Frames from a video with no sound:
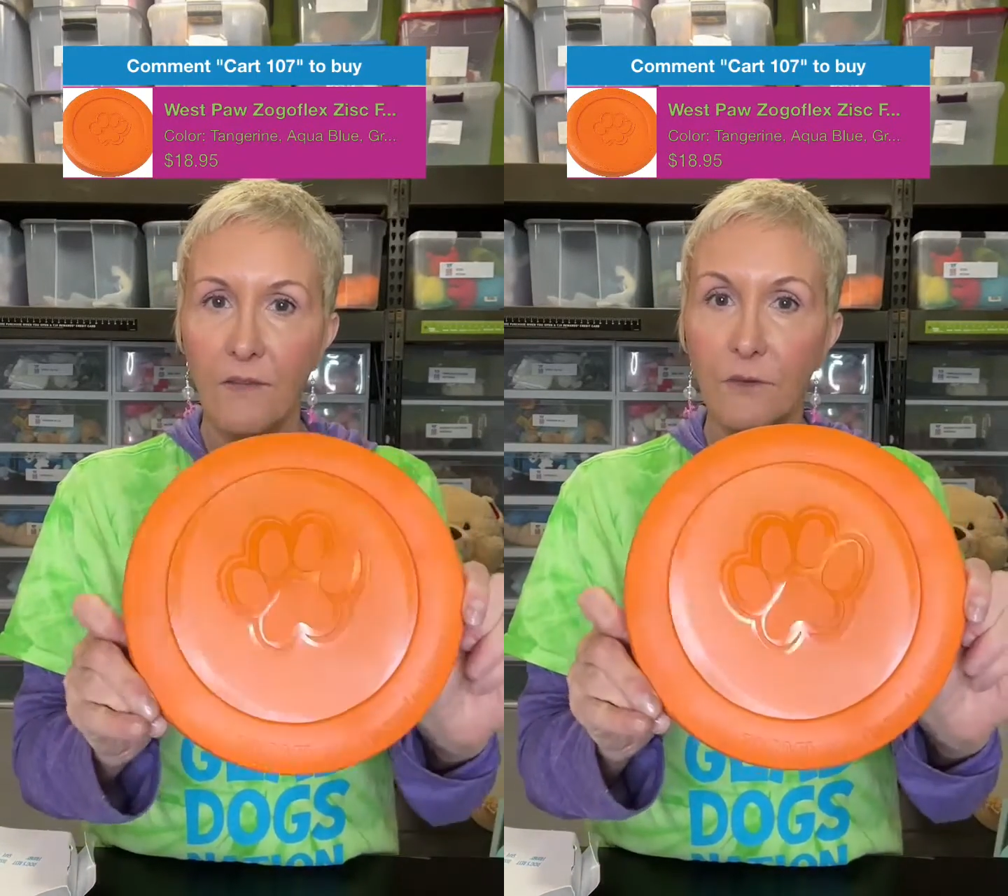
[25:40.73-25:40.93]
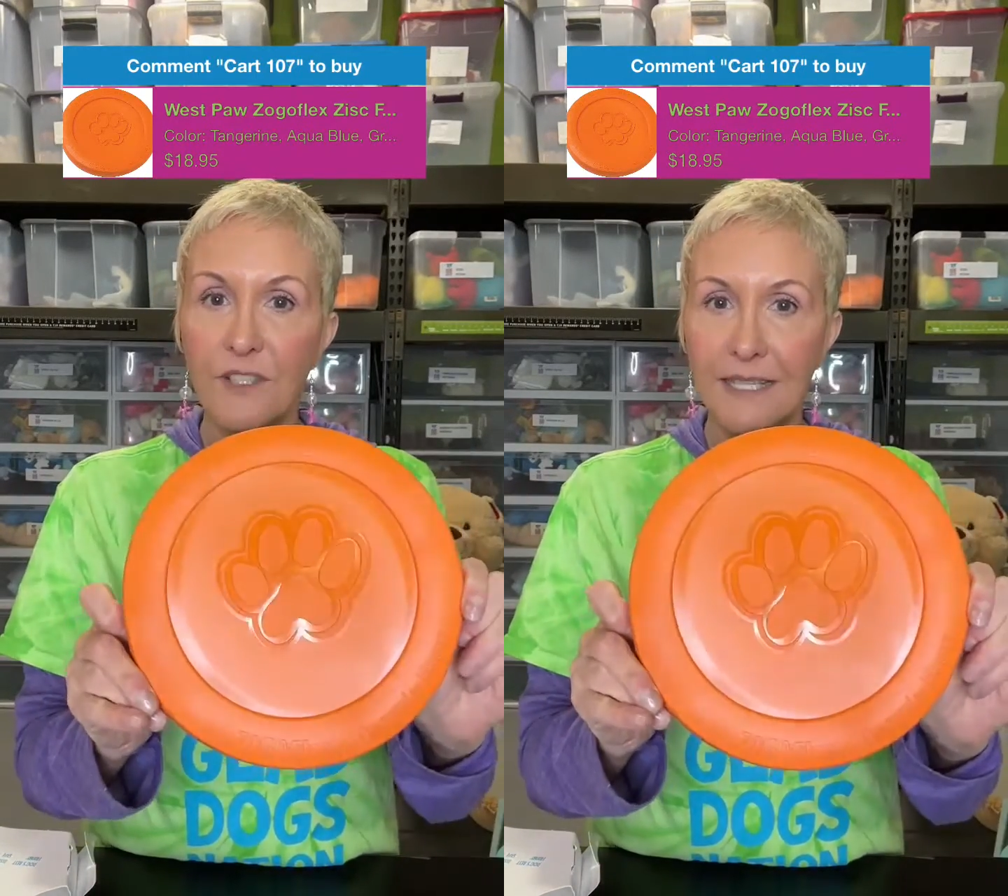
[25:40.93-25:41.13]

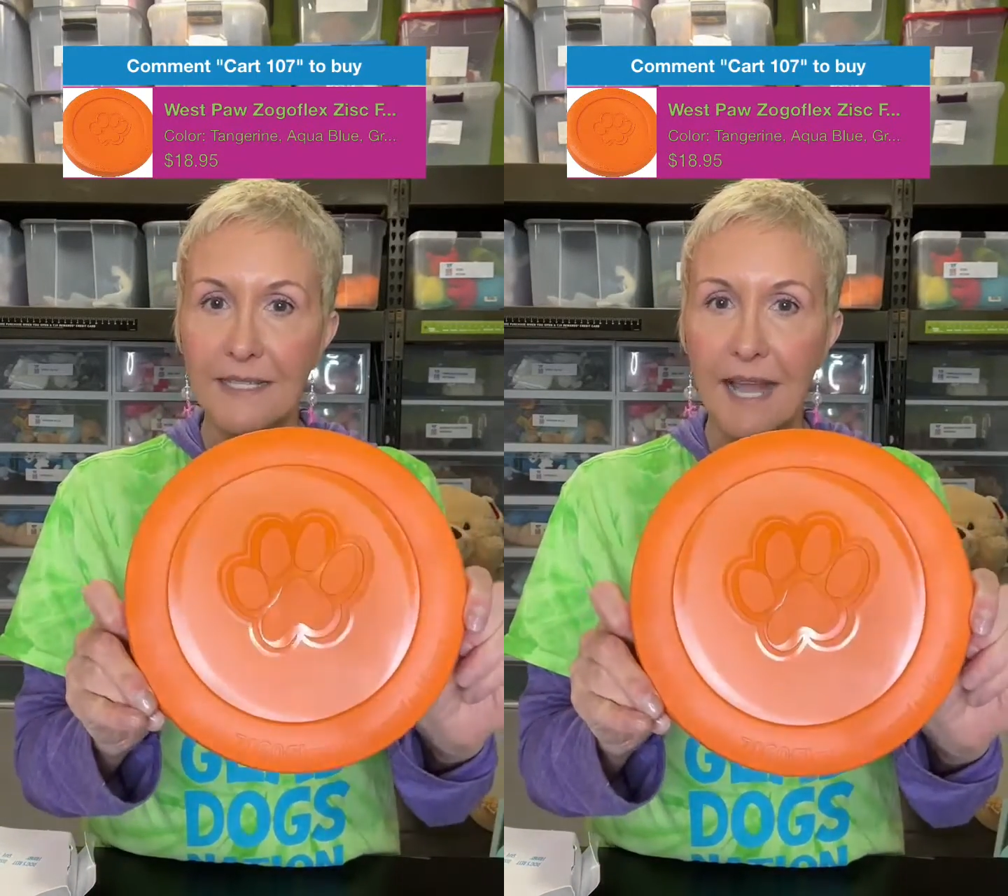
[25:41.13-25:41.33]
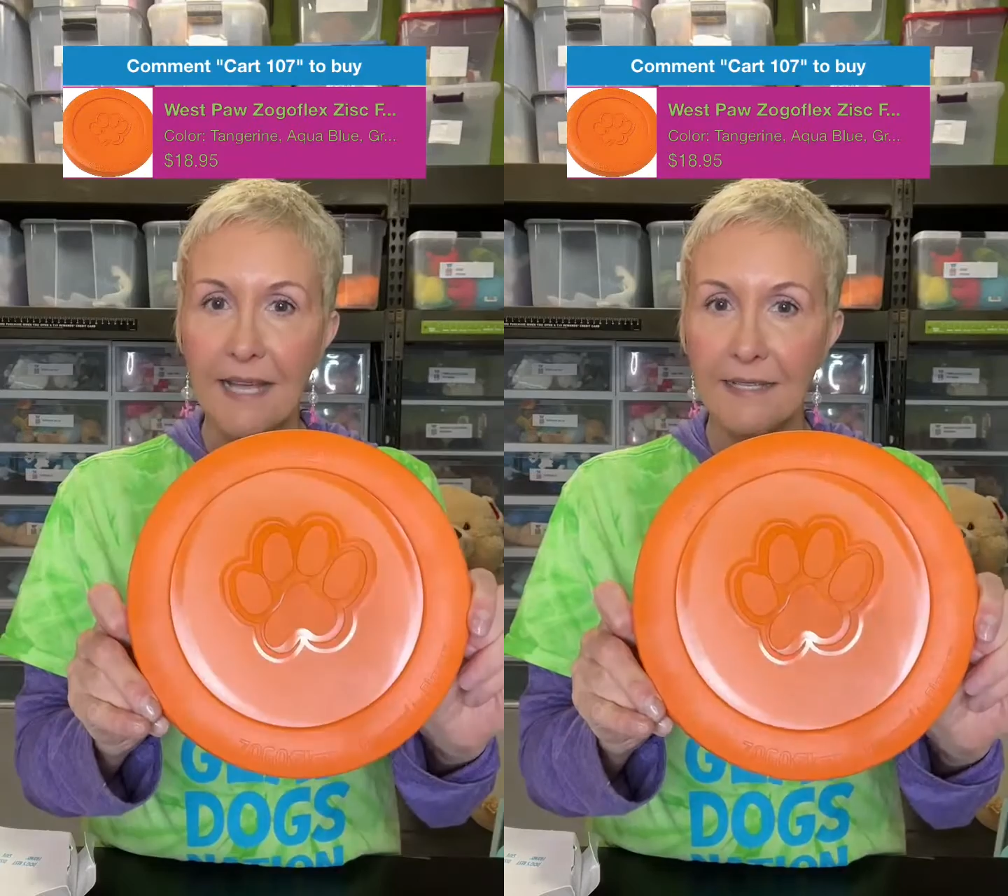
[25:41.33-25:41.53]
for
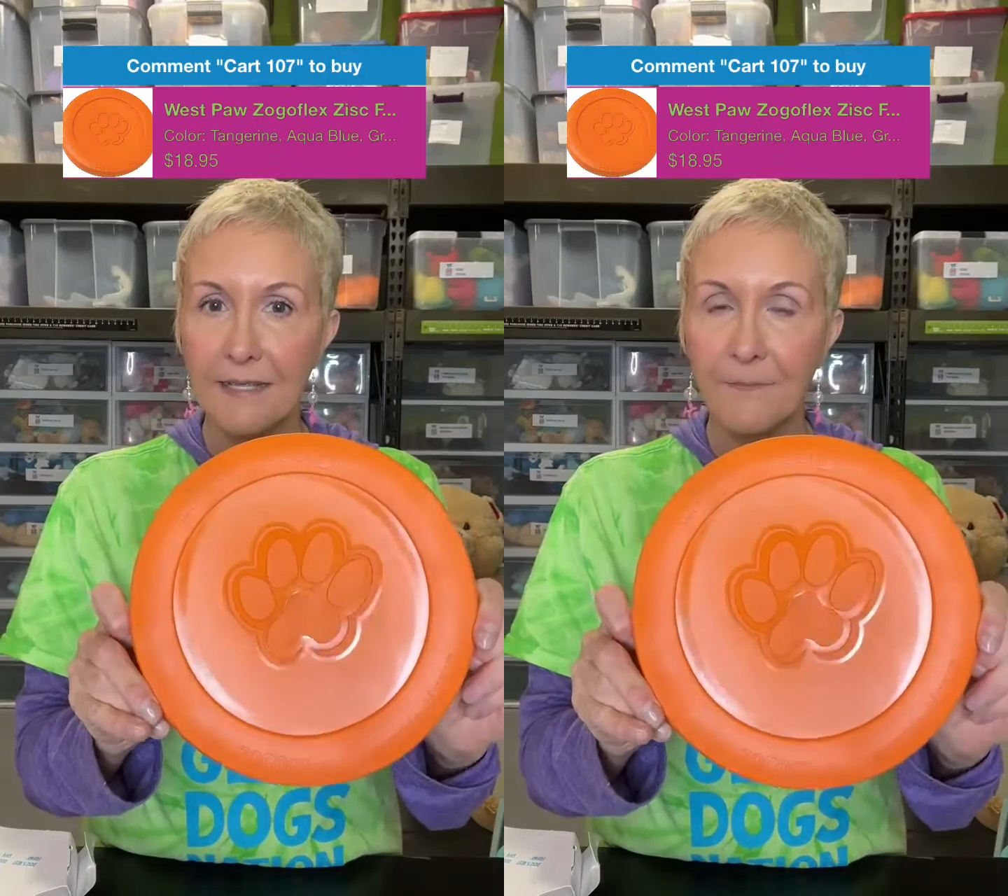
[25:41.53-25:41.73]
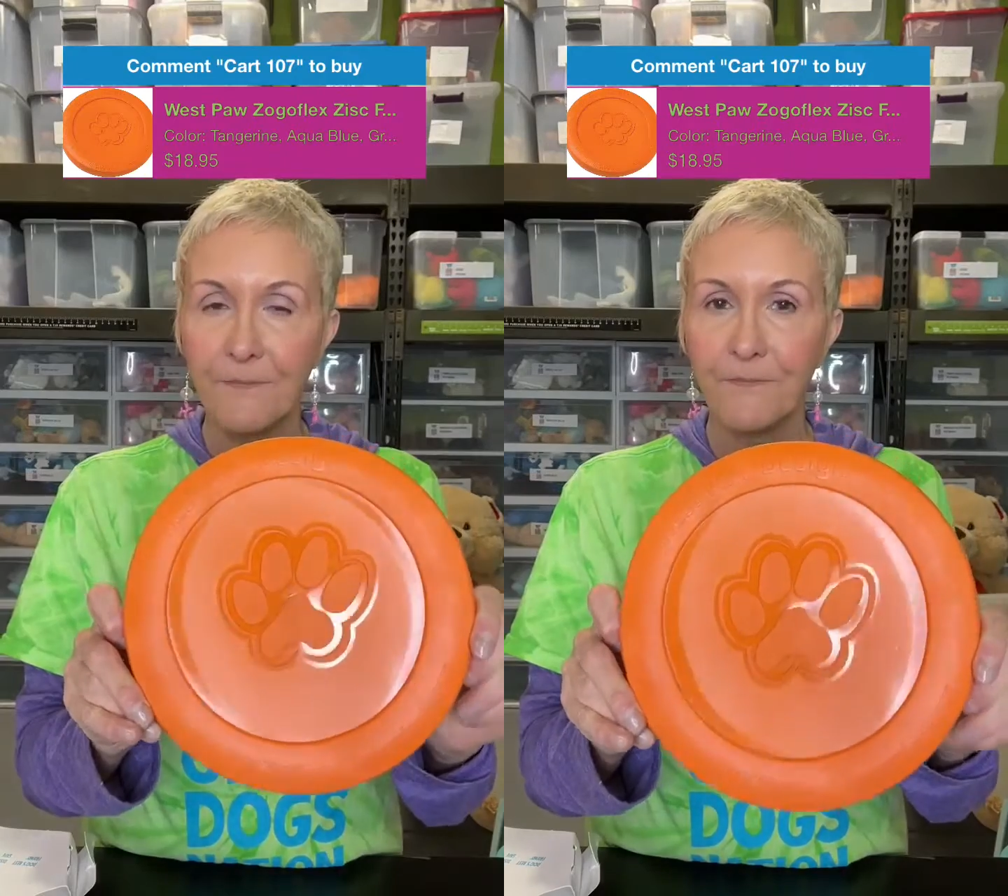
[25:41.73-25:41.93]
success.